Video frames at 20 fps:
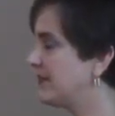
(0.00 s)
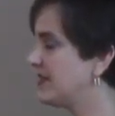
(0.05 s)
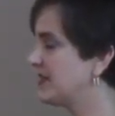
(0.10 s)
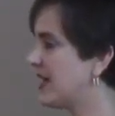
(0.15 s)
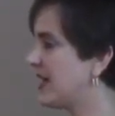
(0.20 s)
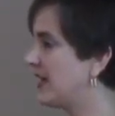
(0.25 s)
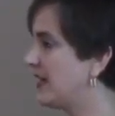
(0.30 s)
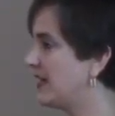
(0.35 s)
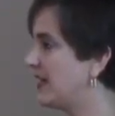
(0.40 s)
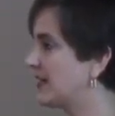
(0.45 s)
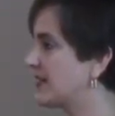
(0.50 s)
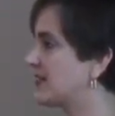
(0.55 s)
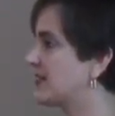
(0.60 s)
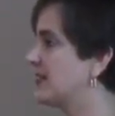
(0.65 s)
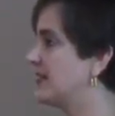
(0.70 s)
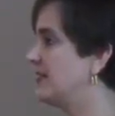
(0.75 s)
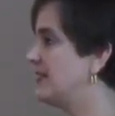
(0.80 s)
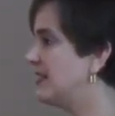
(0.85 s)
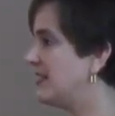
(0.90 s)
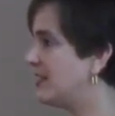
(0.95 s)
dialects,
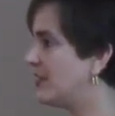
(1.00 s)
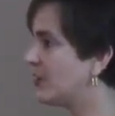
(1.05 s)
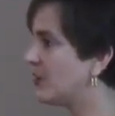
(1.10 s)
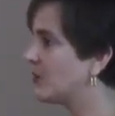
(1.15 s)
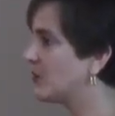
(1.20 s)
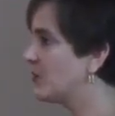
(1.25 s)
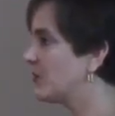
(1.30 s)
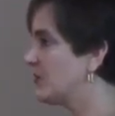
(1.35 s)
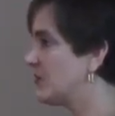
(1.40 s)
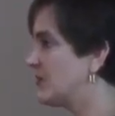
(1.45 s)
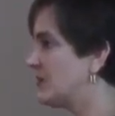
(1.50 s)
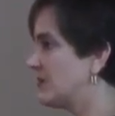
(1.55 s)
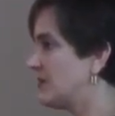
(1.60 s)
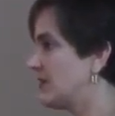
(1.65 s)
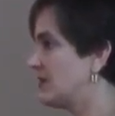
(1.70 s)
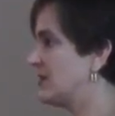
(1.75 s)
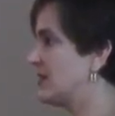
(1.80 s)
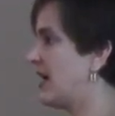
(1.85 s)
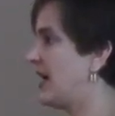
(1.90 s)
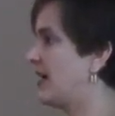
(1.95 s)
the Neo
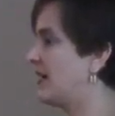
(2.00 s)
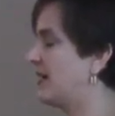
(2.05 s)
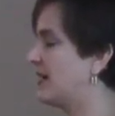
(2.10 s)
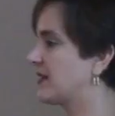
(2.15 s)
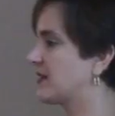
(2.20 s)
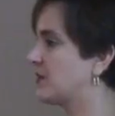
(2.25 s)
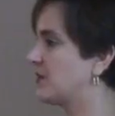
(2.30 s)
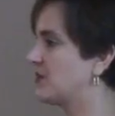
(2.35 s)
dialects,